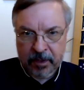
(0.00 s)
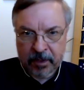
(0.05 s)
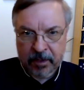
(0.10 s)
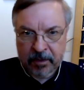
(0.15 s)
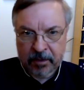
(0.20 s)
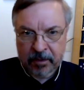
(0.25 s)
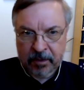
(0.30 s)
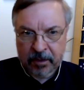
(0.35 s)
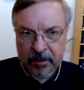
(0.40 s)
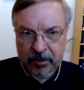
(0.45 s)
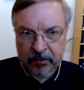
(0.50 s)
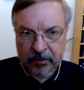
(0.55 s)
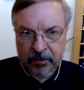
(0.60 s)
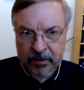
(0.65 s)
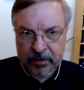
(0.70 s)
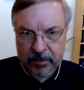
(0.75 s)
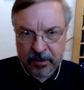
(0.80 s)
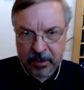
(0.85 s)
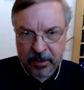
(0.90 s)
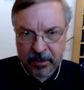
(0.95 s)
other
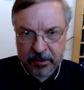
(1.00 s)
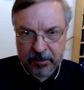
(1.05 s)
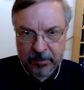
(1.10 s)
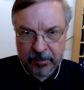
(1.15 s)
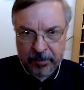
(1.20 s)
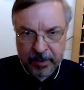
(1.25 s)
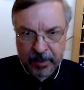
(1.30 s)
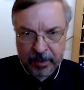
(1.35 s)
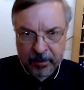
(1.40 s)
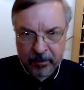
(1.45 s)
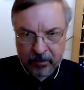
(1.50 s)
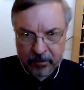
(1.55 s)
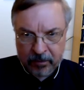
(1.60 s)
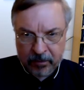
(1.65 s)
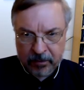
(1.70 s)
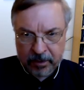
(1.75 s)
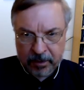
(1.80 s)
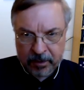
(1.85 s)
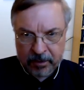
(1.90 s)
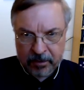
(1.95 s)
countries like Japan or the
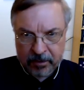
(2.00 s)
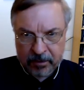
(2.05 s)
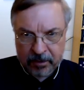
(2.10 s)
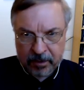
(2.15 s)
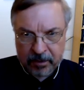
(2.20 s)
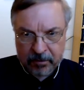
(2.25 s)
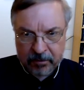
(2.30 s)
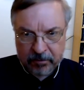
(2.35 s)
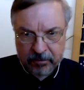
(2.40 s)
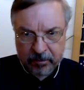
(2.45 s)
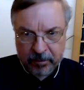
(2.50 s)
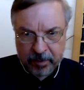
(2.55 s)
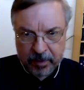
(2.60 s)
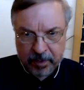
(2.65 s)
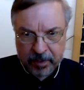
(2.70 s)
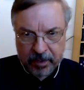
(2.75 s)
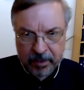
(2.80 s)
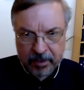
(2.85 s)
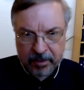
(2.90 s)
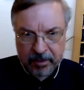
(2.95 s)
United States of
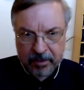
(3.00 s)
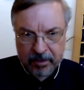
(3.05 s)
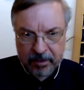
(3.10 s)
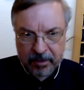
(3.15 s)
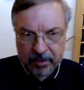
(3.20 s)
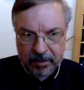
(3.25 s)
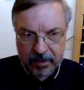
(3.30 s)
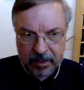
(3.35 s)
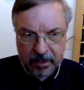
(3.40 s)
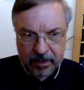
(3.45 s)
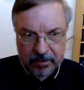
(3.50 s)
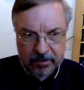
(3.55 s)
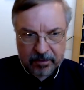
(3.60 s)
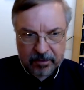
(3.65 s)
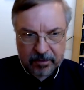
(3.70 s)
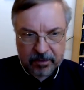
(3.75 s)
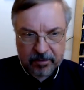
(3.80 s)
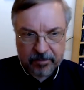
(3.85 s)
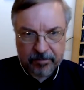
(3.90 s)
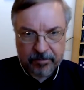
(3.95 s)
America.
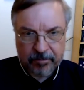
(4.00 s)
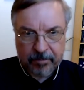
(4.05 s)
Next.